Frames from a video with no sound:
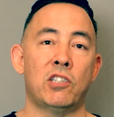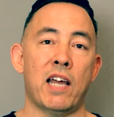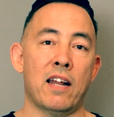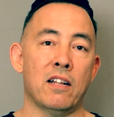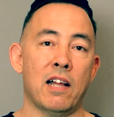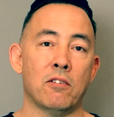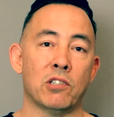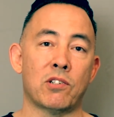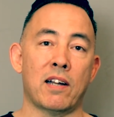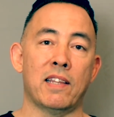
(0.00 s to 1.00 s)
channel, I was
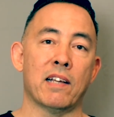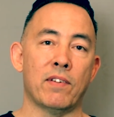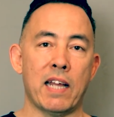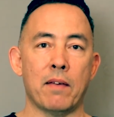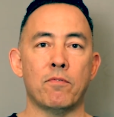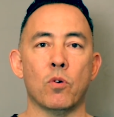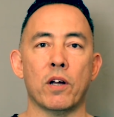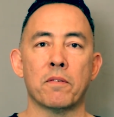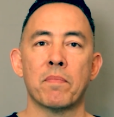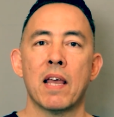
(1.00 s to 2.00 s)
trying to think of a name for it.